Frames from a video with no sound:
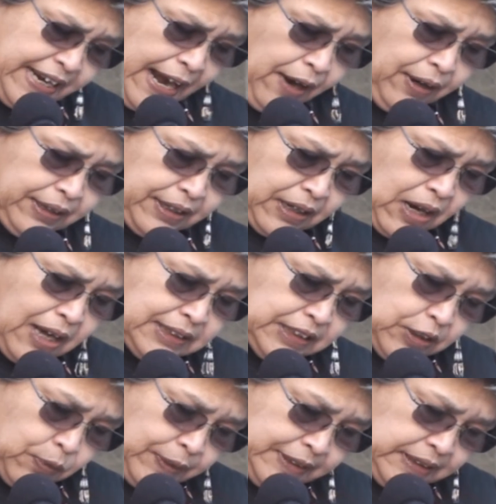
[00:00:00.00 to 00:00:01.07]
will inherit the
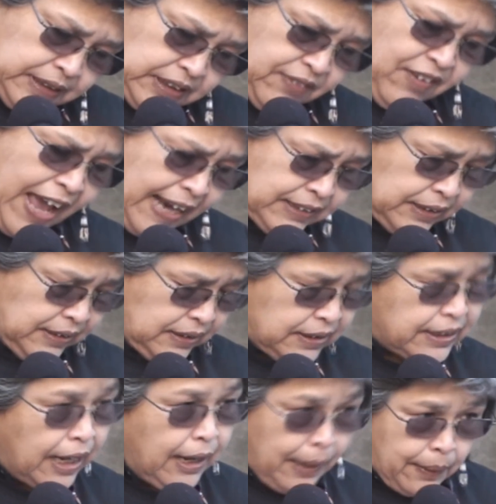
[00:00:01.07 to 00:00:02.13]
consequences of
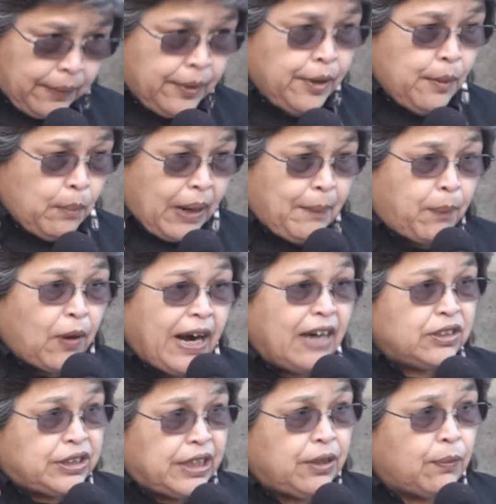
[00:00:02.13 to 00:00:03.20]
actions done by
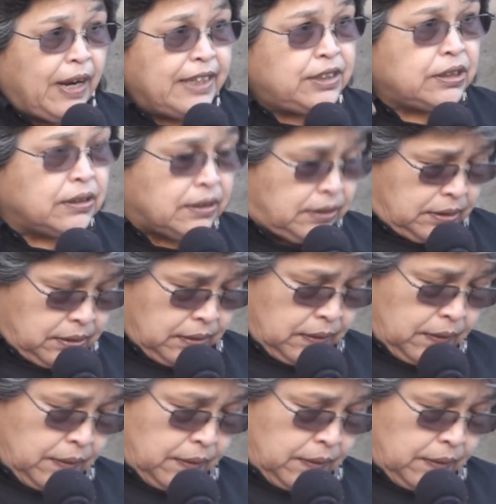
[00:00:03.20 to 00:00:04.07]
prior generations.